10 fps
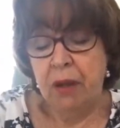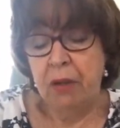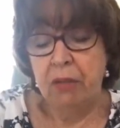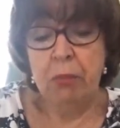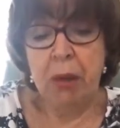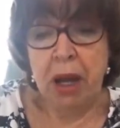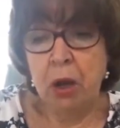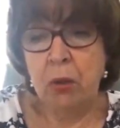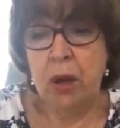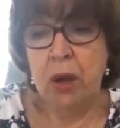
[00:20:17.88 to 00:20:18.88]
from my
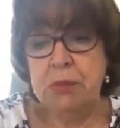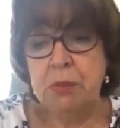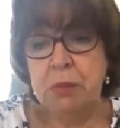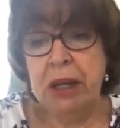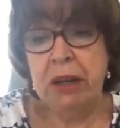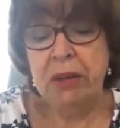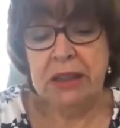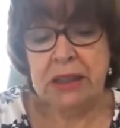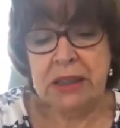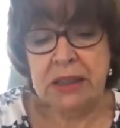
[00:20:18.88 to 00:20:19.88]
own
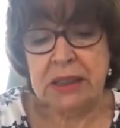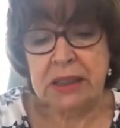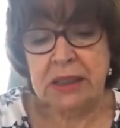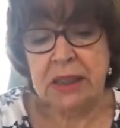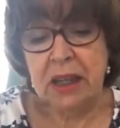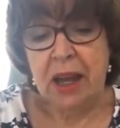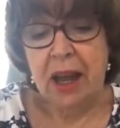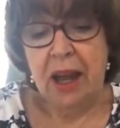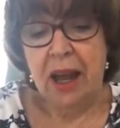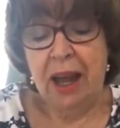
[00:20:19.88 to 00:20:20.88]
experiences
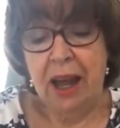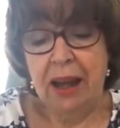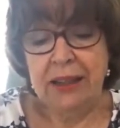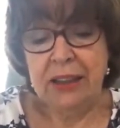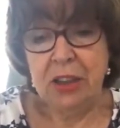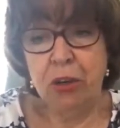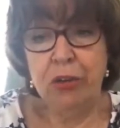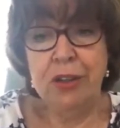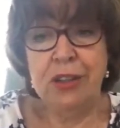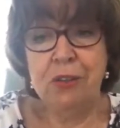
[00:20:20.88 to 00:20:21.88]
and
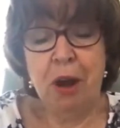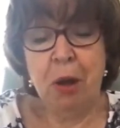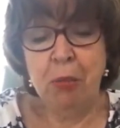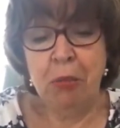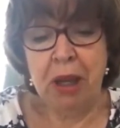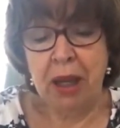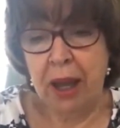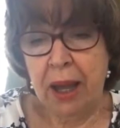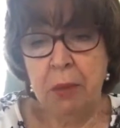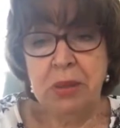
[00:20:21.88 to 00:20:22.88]
others around me,
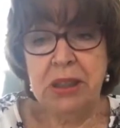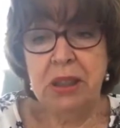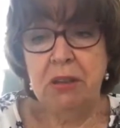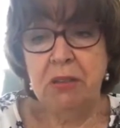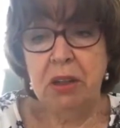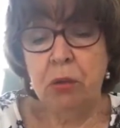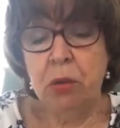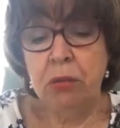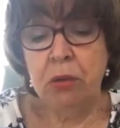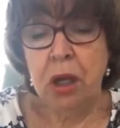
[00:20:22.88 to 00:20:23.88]
absolutely
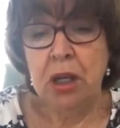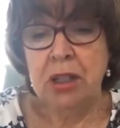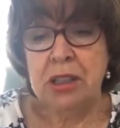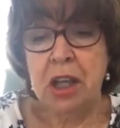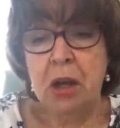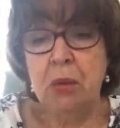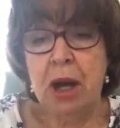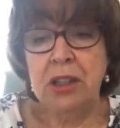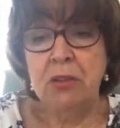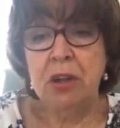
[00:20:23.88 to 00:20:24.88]
awful. So
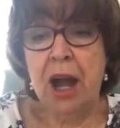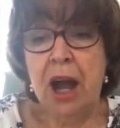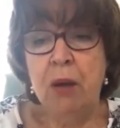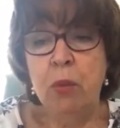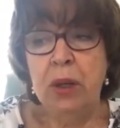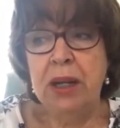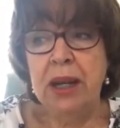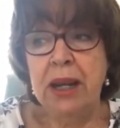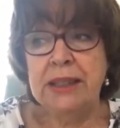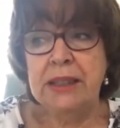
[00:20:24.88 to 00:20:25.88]
I don't know how we
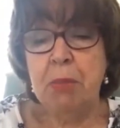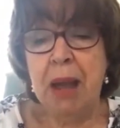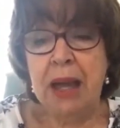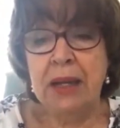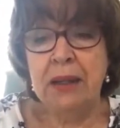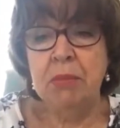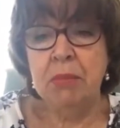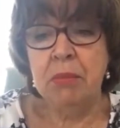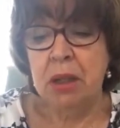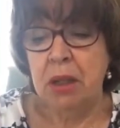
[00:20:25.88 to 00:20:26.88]
can expect
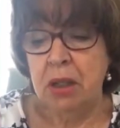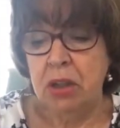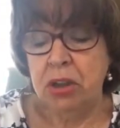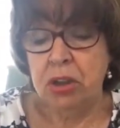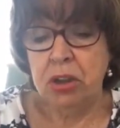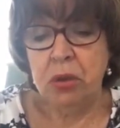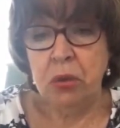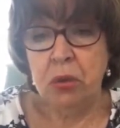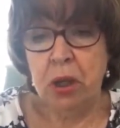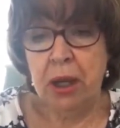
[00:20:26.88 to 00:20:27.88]
them
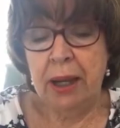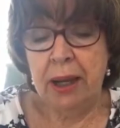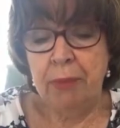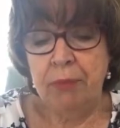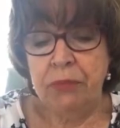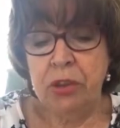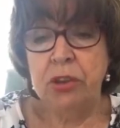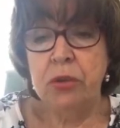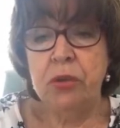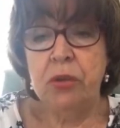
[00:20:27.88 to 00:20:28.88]
to
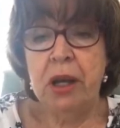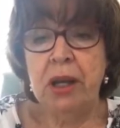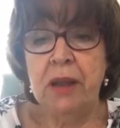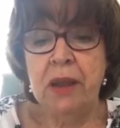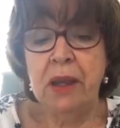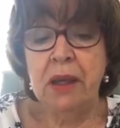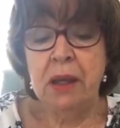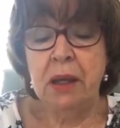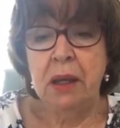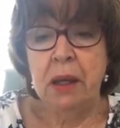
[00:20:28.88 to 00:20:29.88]
do the right
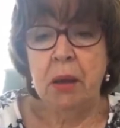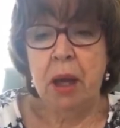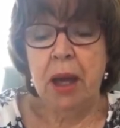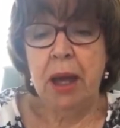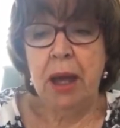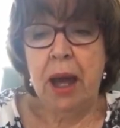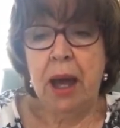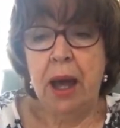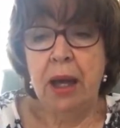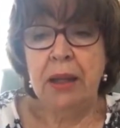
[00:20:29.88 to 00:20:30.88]
thing.
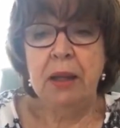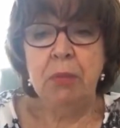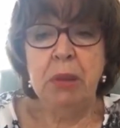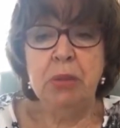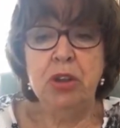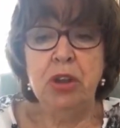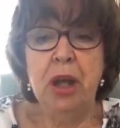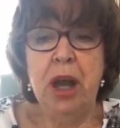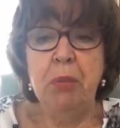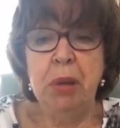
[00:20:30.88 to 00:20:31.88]
I think people
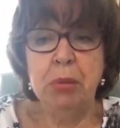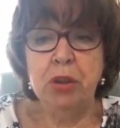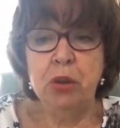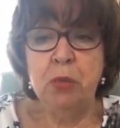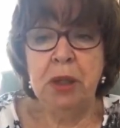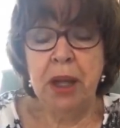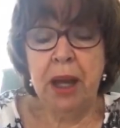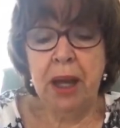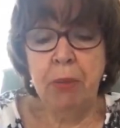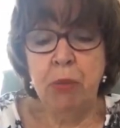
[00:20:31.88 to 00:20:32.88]
should be
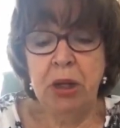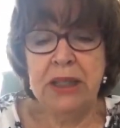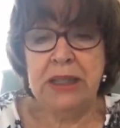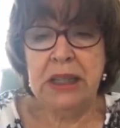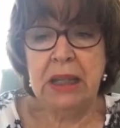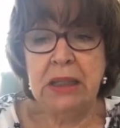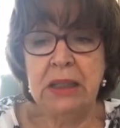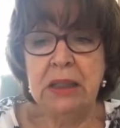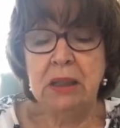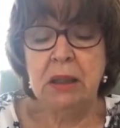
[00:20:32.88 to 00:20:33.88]
reinstated.